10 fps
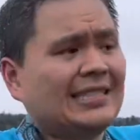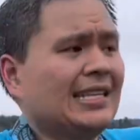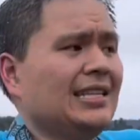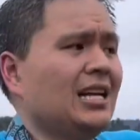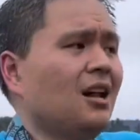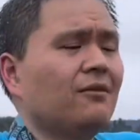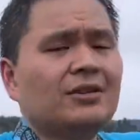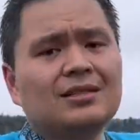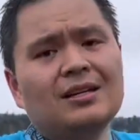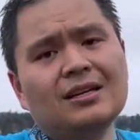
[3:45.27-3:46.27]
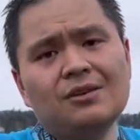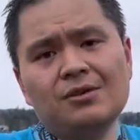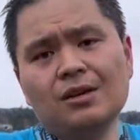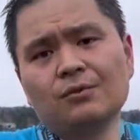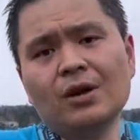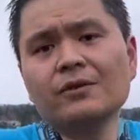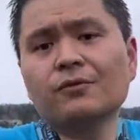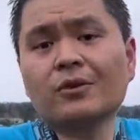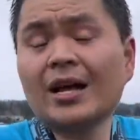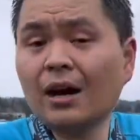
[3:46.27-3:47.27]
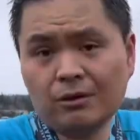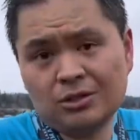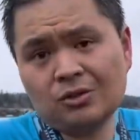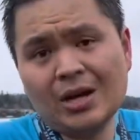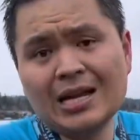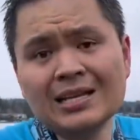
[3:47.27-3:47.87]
and then all of a sudden you can run for an hour straight.